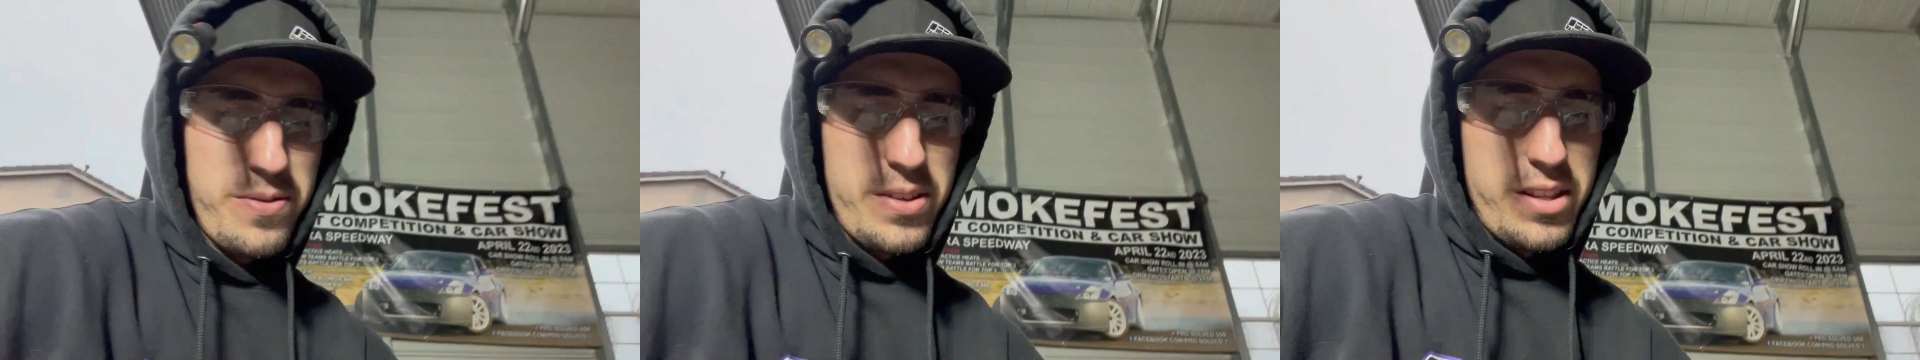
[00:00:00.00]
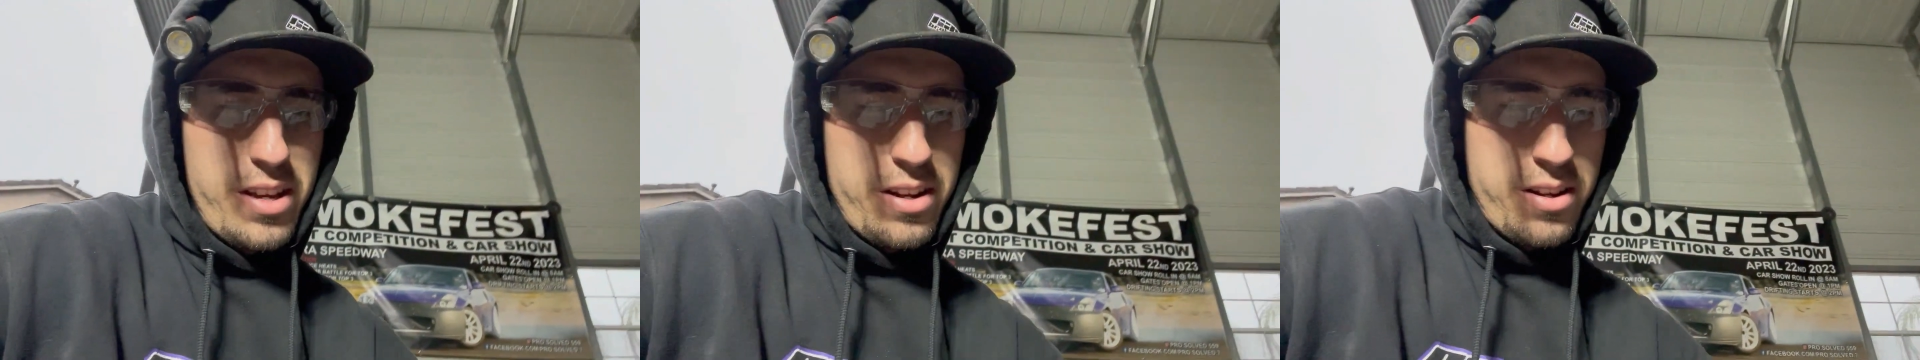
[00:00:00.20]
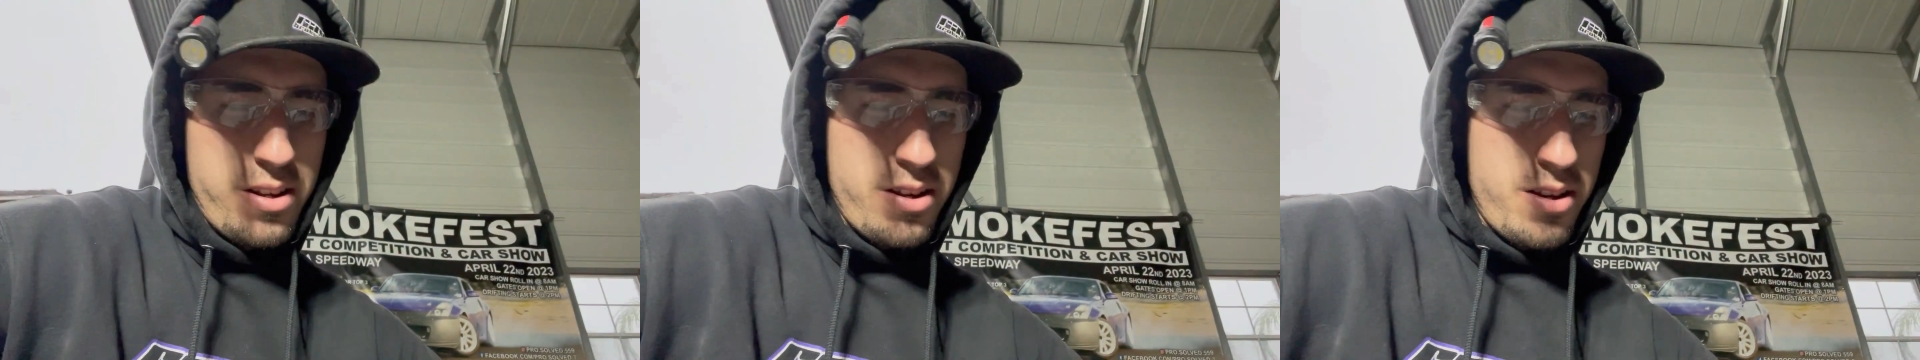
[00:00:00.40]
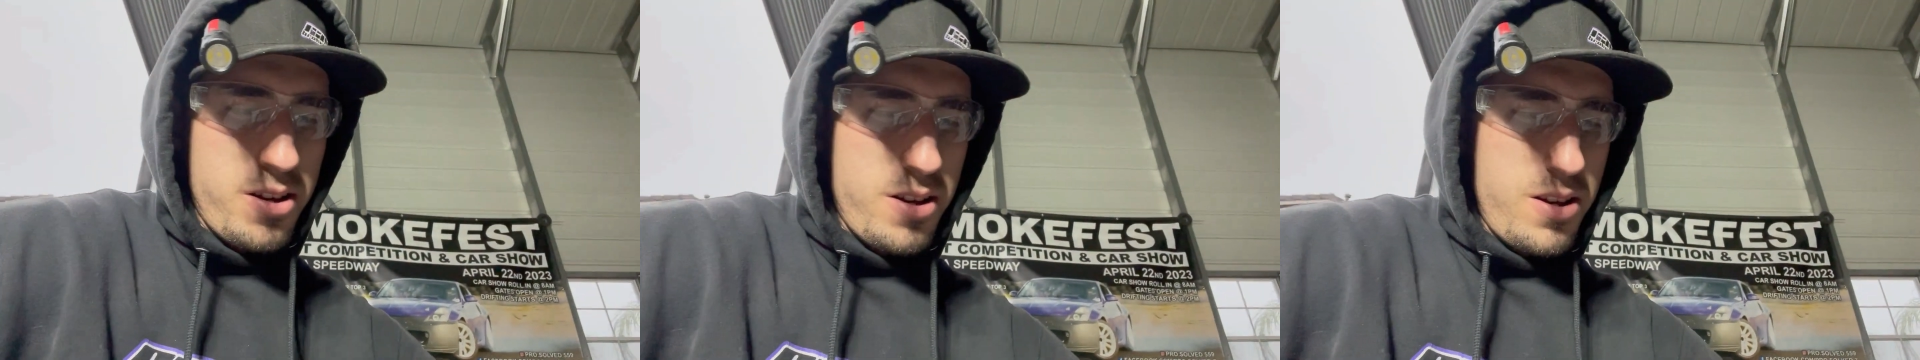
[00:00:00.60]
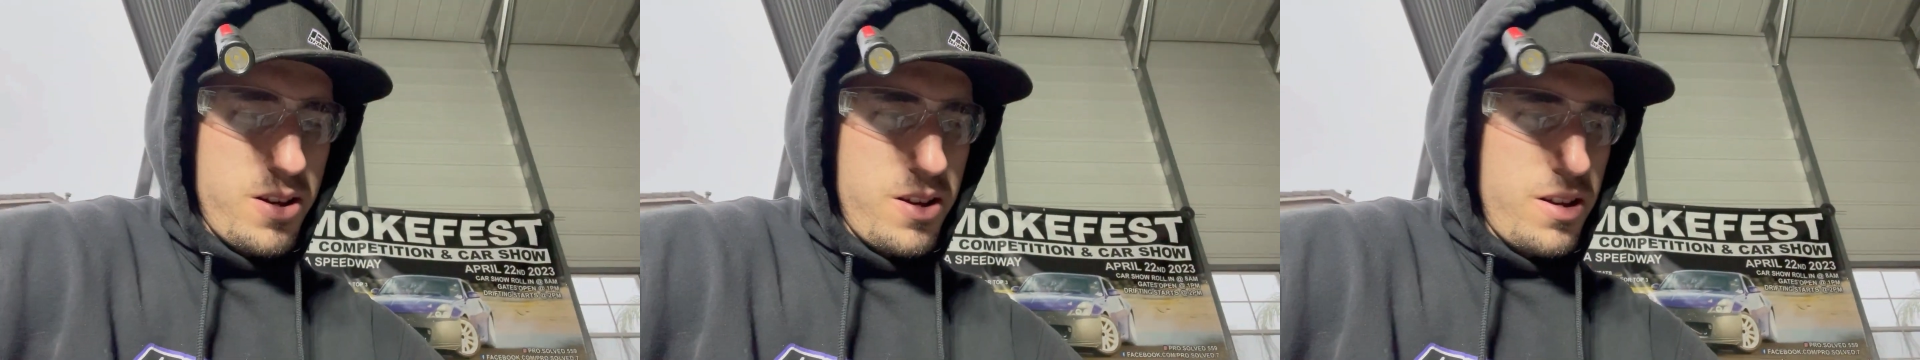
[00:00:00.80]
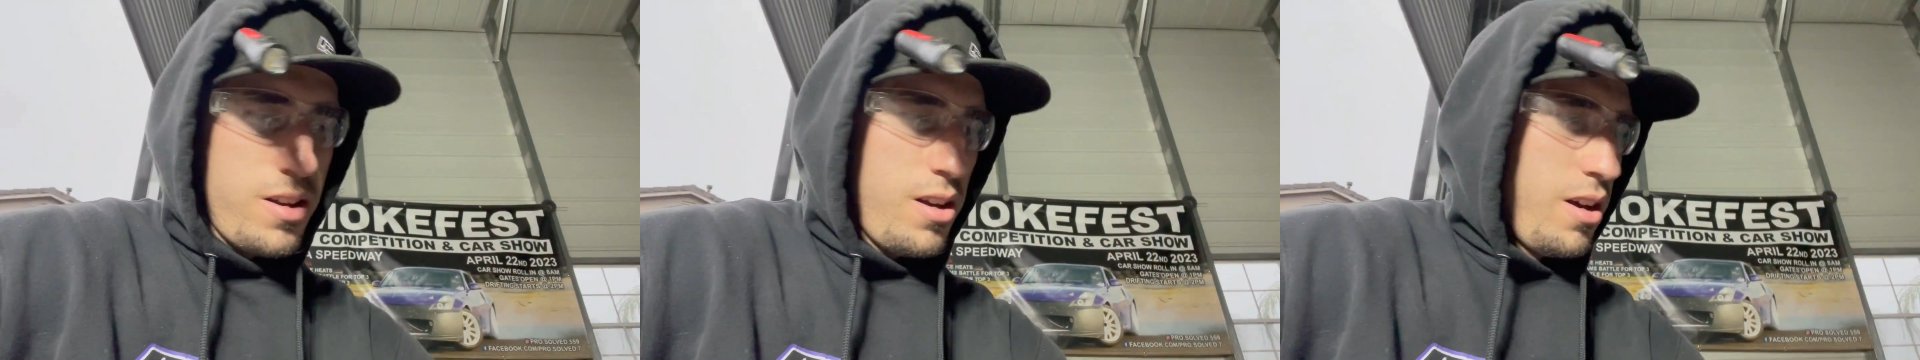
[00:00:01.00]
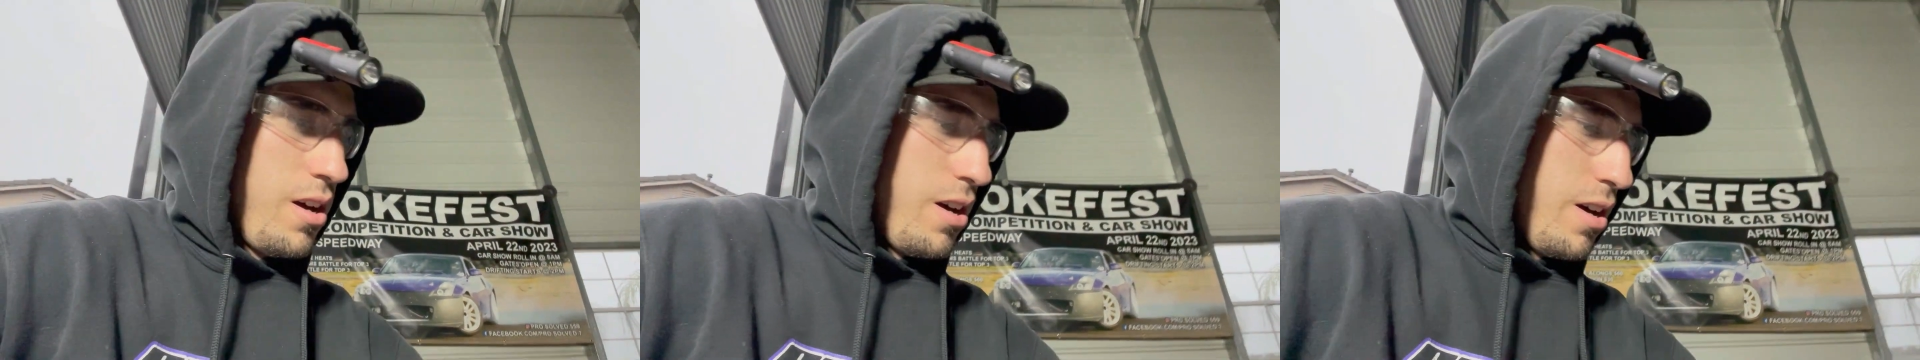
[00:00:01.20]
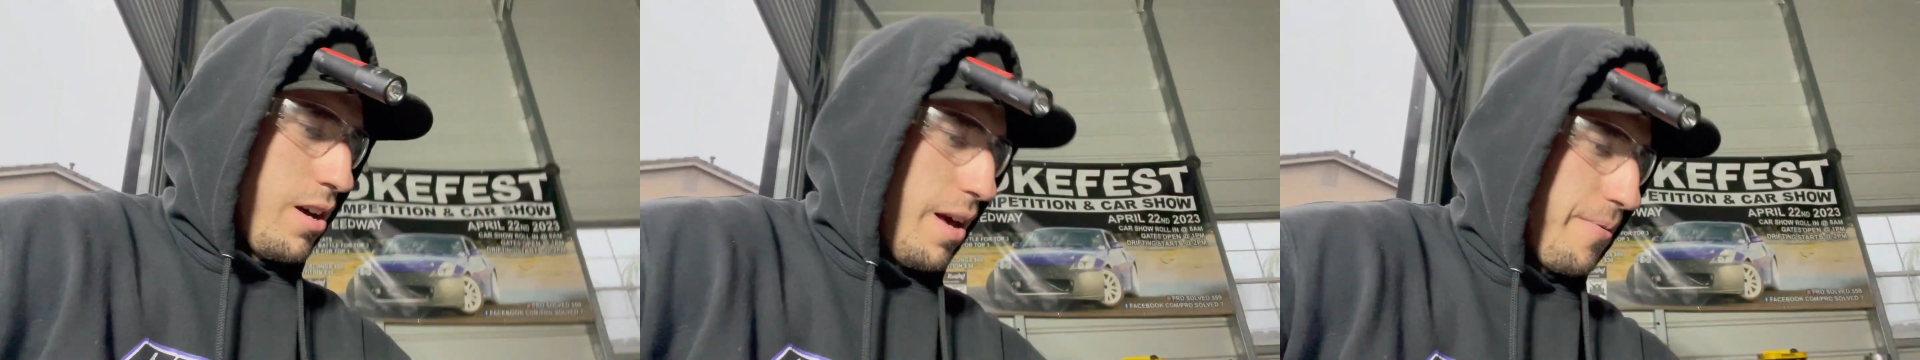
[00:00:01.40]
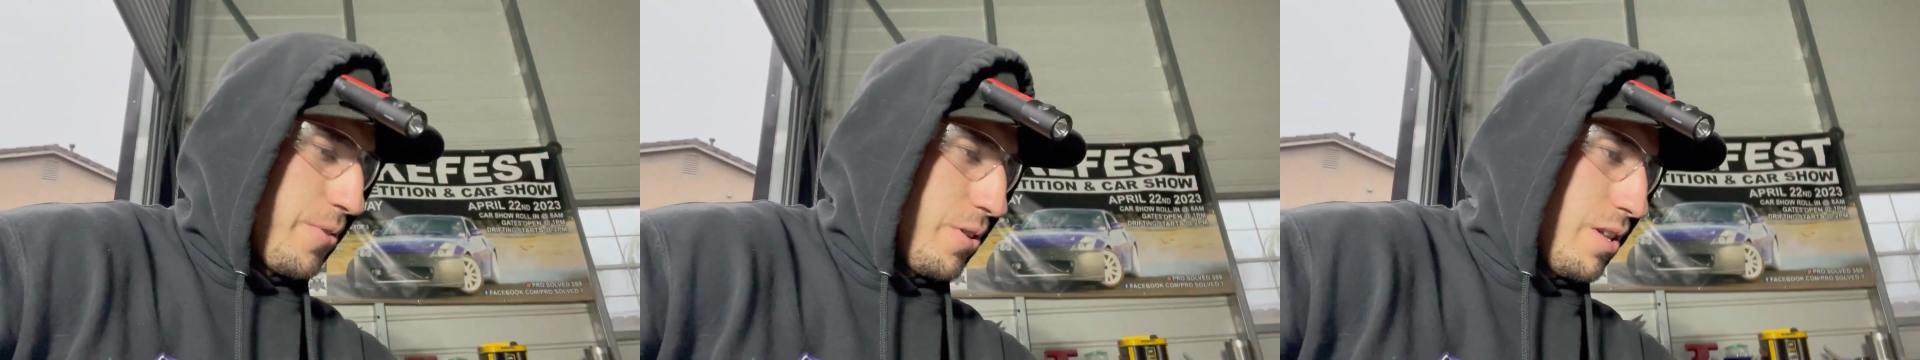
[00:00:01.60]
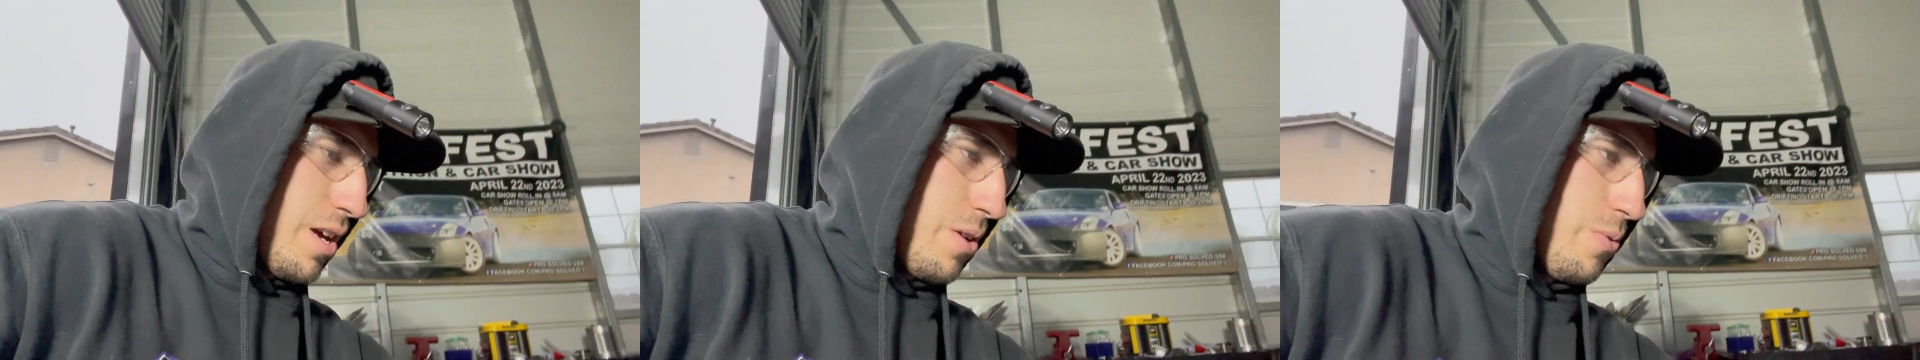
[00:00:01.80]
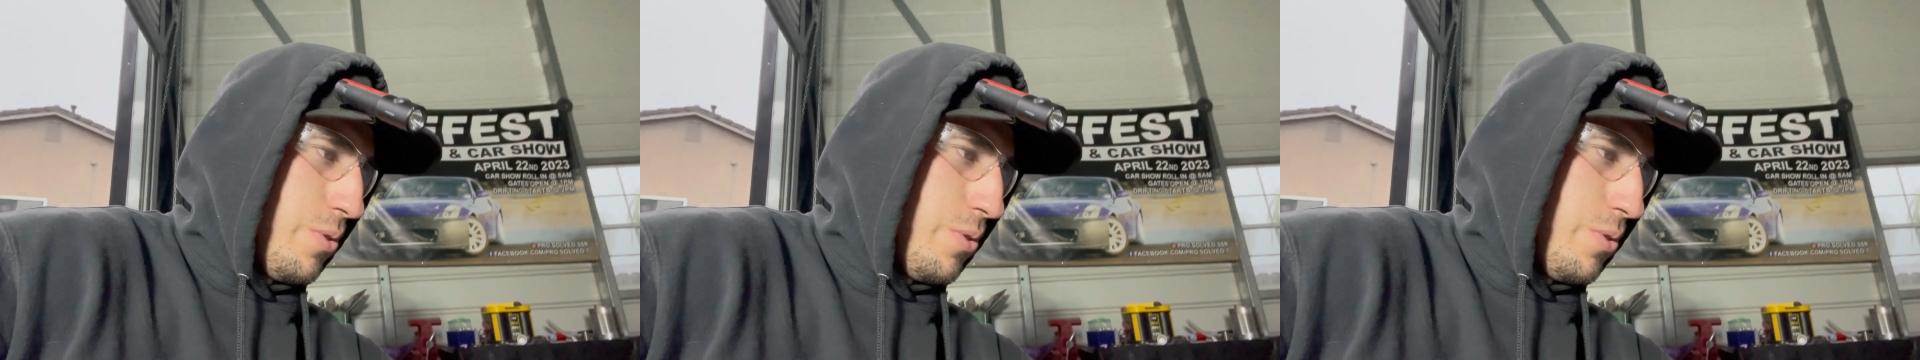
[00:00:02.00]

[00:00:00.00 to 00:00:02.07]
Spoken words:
And then after that,